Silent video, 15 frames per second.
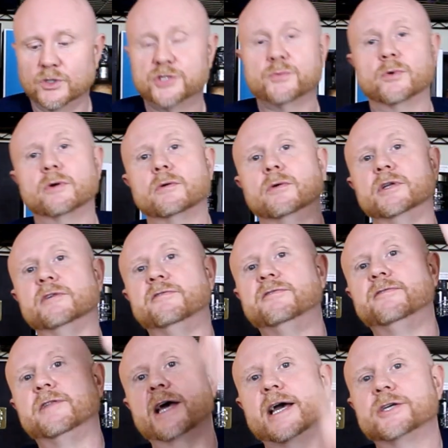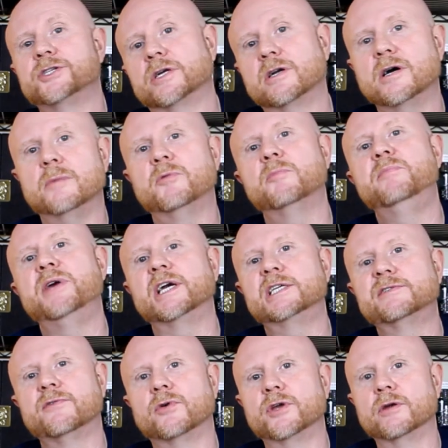which we're going to flash a couple
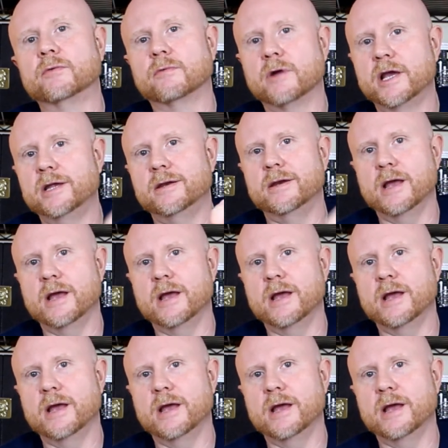pics for you right